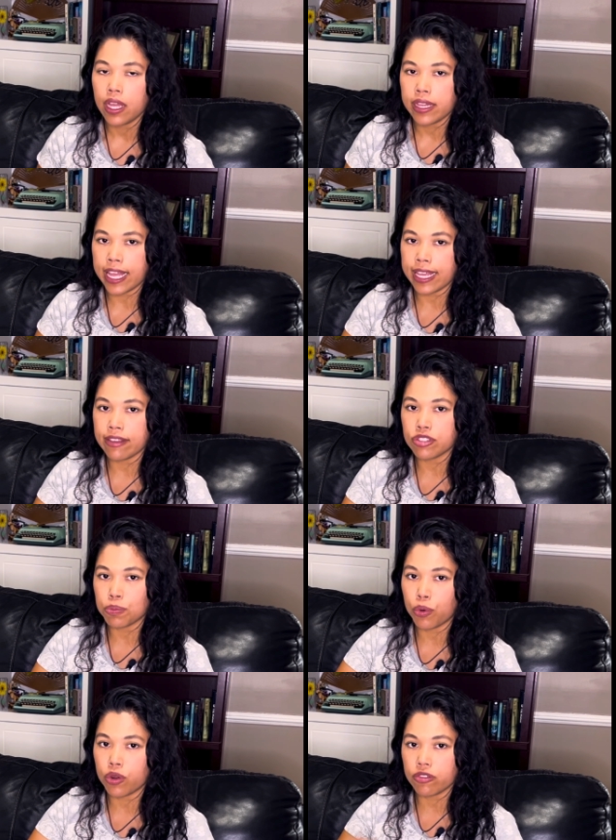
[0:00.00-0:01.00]
that gives
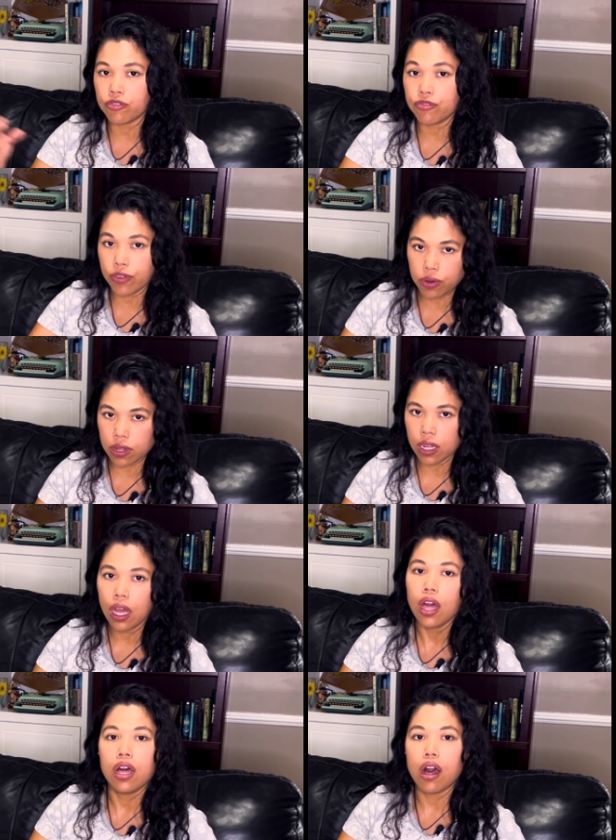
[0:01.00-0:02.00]
support for
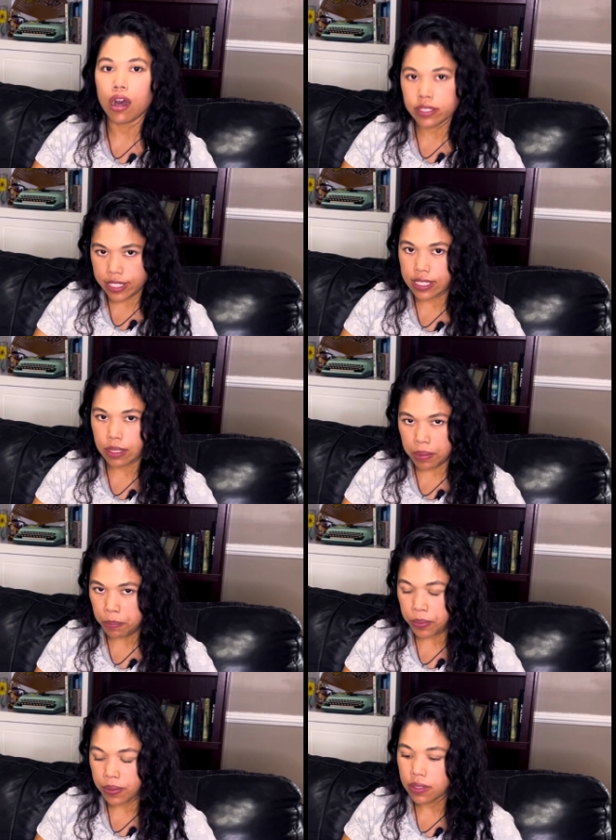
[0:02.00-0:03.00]
autistic
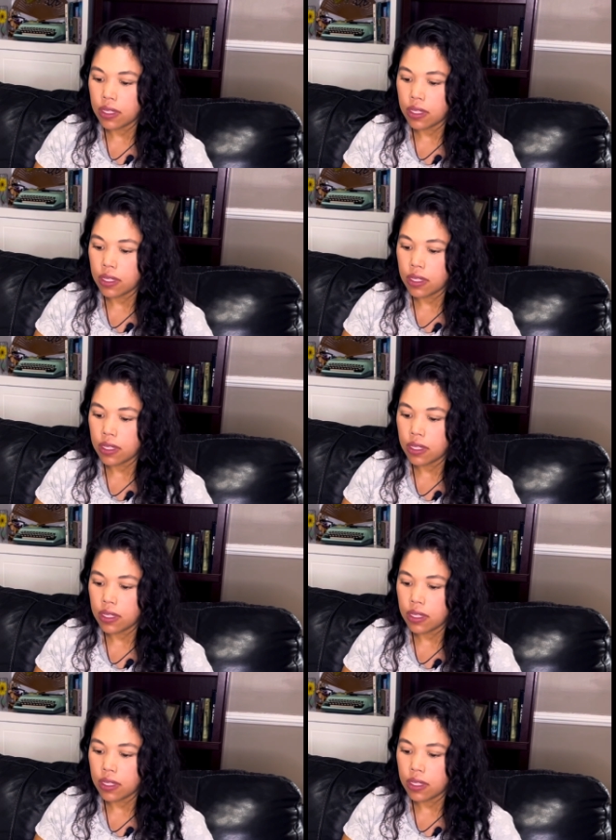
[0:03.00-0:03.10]
people.